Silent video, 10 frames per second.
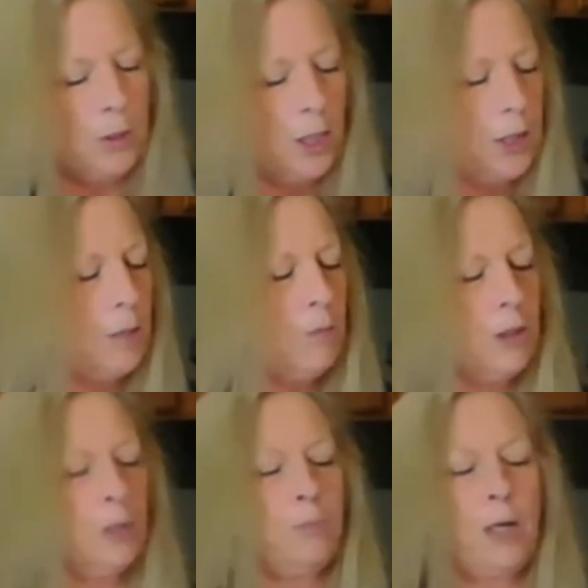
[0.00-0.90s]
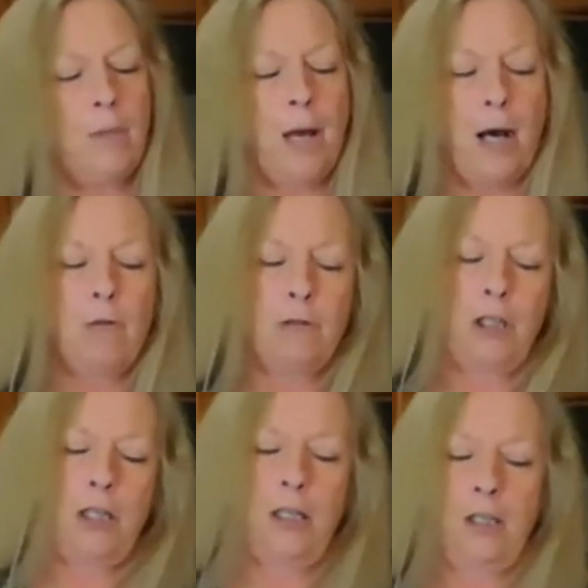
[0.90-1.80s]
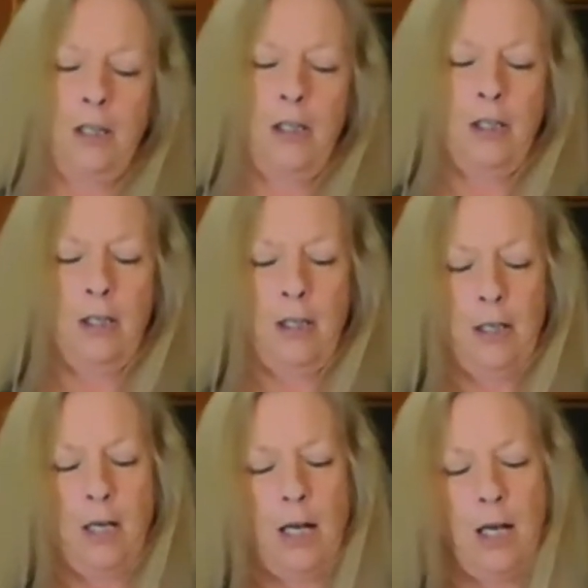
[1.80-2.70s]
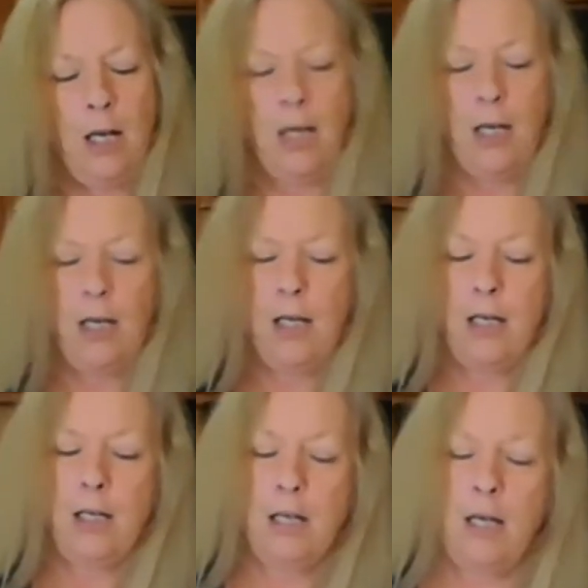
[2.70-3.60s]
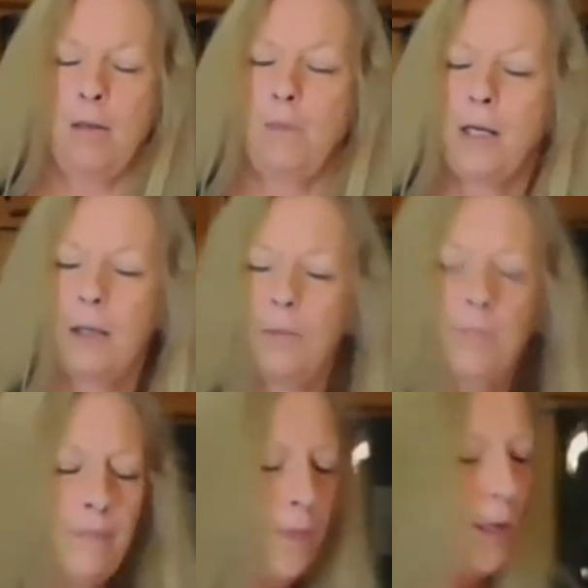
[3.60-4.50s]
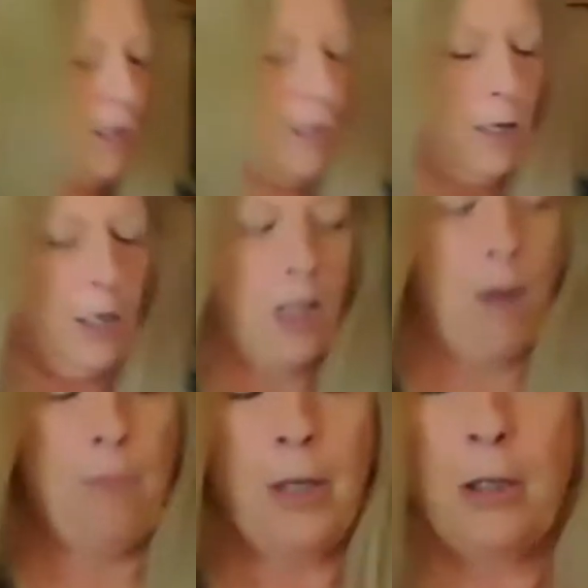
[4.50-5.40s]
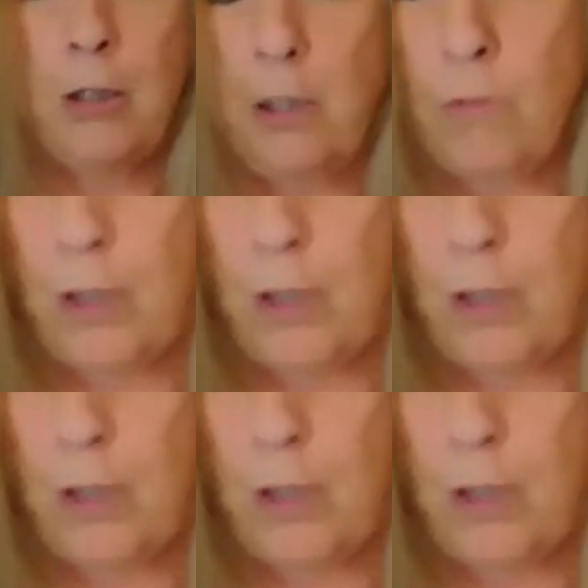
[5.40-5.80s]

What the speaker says: because I'm going to spread them out and make them a lot bigger than what